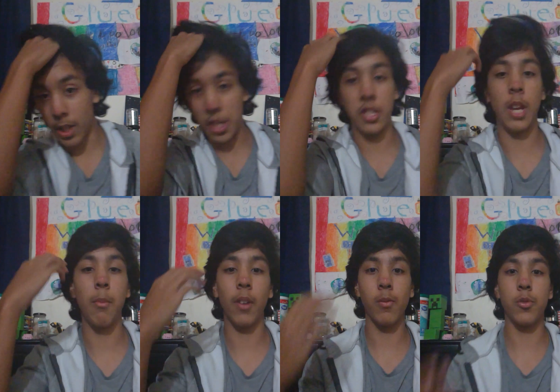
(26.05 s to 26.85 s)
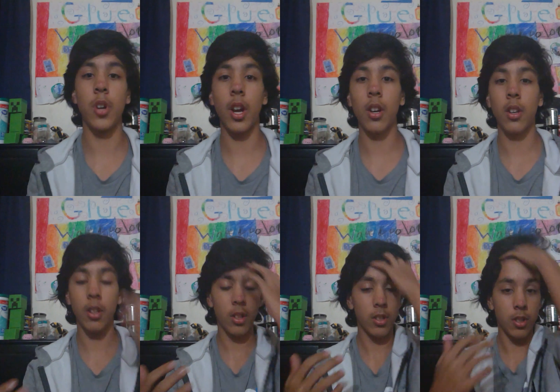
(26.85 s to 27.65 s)
I just came back from track,
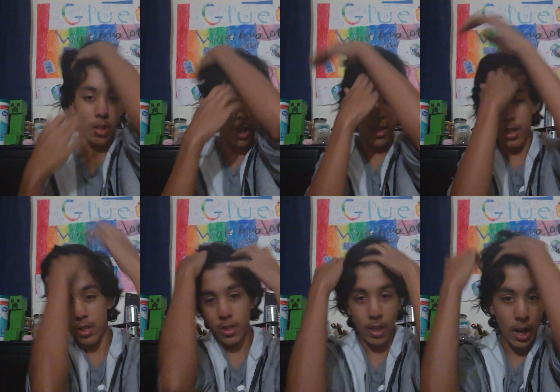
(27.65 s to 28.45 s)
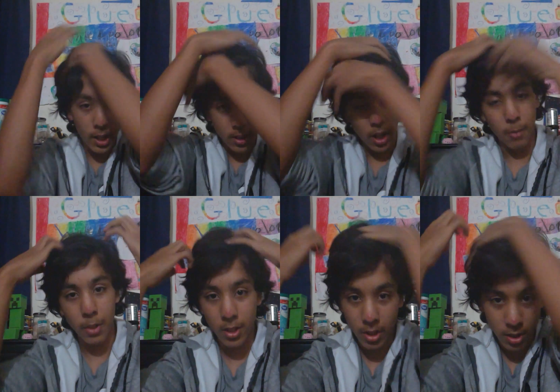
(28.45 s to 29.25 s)
so yeah, it's kind of
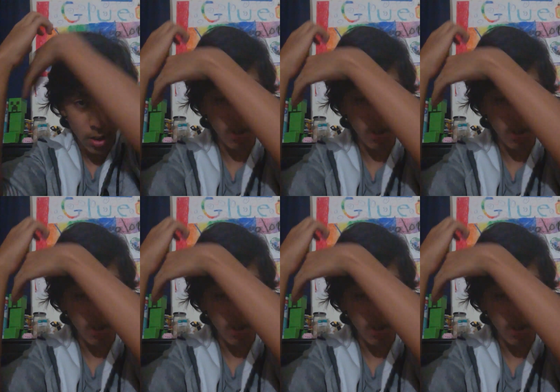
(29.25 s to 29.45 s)
messy.